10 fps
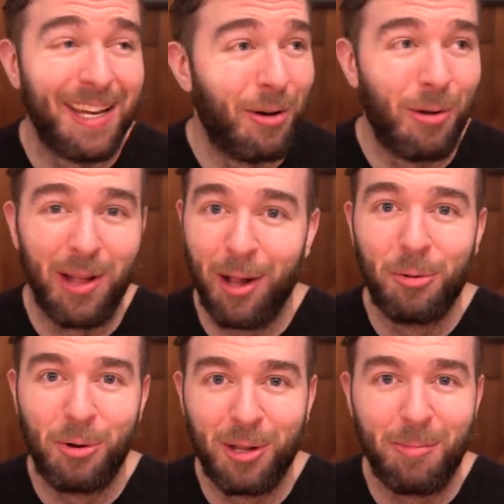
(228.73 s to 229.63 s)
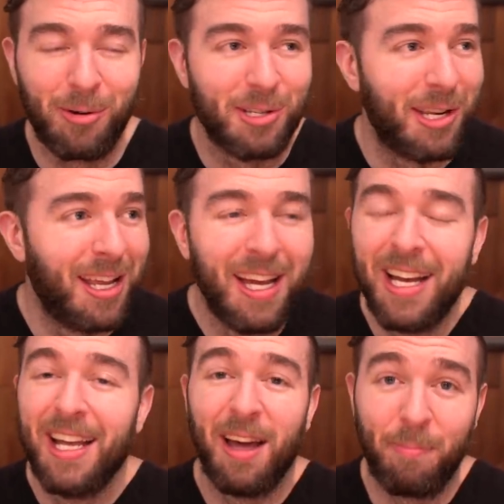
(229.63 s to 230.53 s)
An elderly person,
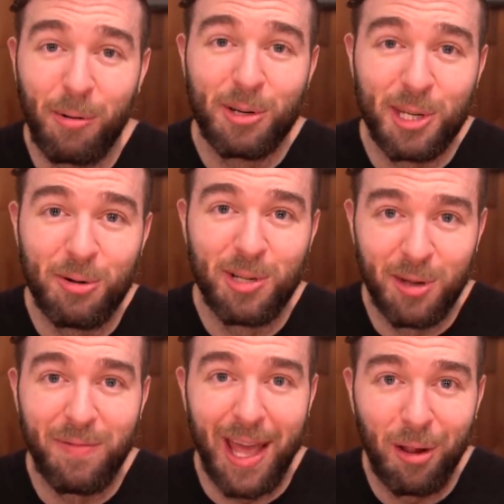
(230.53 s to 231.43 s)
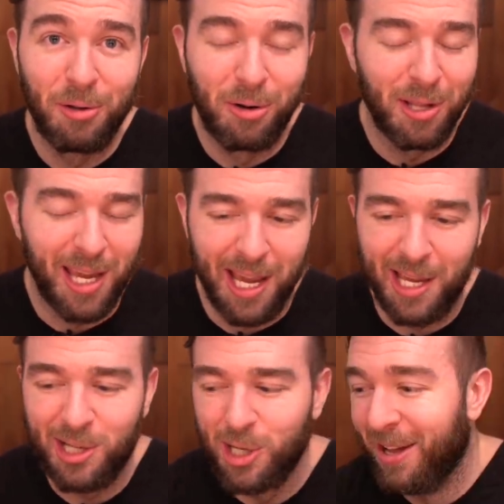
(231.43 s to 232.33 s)
a person who is of elderly
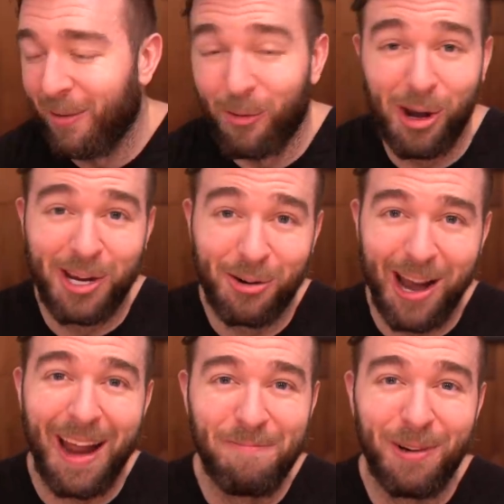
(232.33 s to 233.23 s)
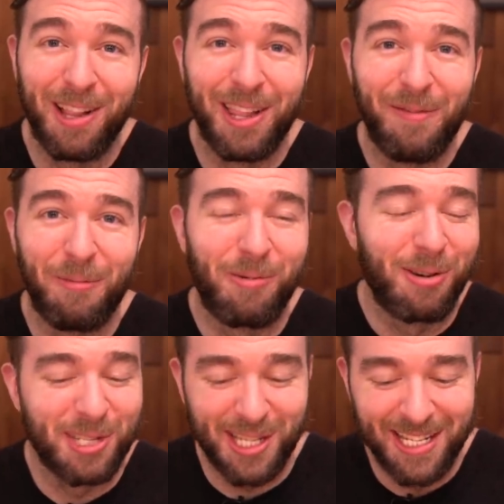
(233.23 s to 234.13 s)
age, or a grandpa level
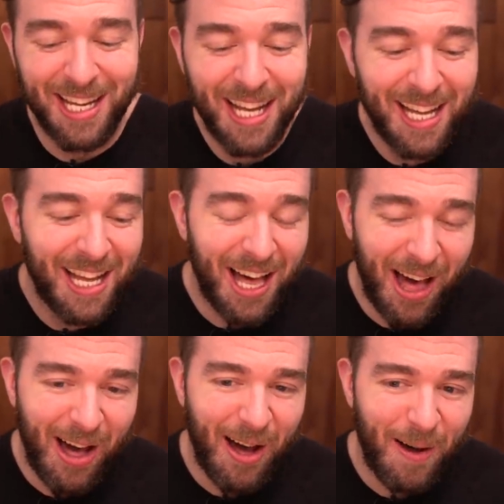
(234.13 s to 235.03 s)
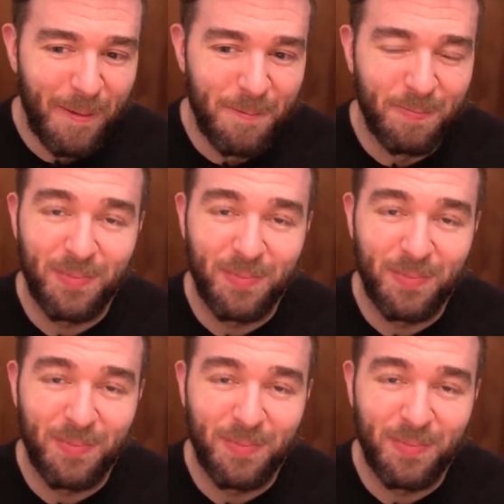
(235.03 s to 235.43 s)
person. How